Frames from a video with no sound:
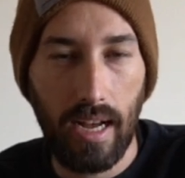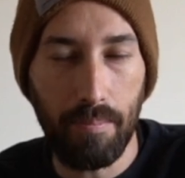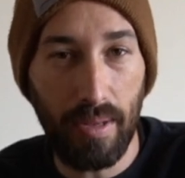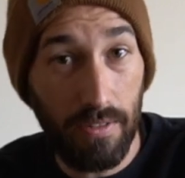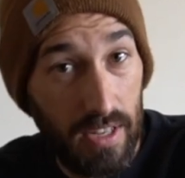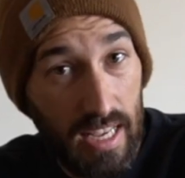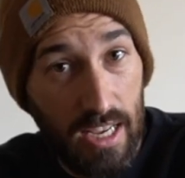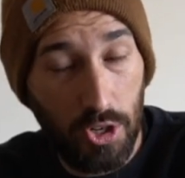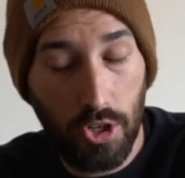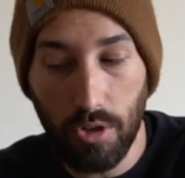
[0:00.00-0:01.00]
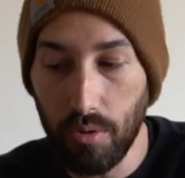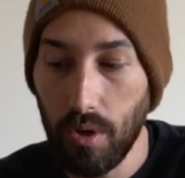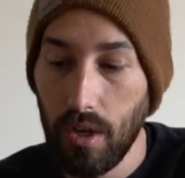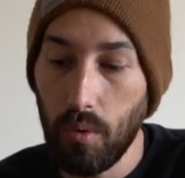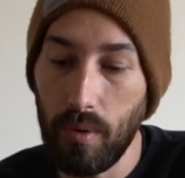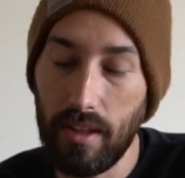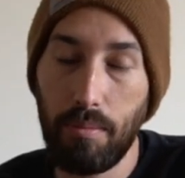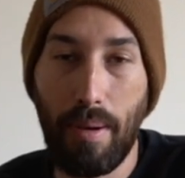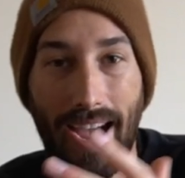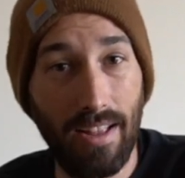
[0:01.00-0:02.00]
a bit of an issue
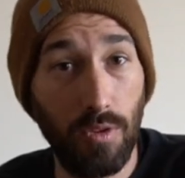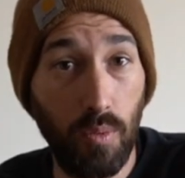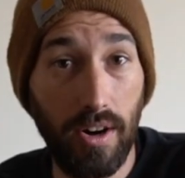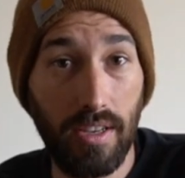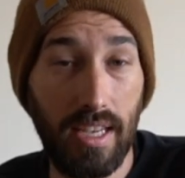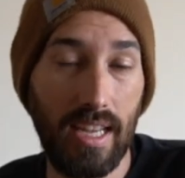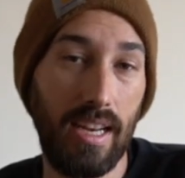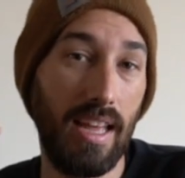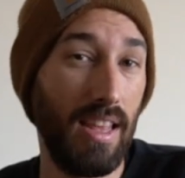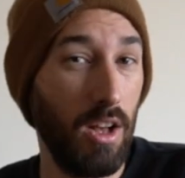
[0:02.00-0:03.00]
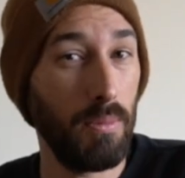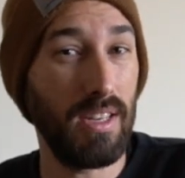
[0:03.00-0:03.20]
with pads wearing in and the helmet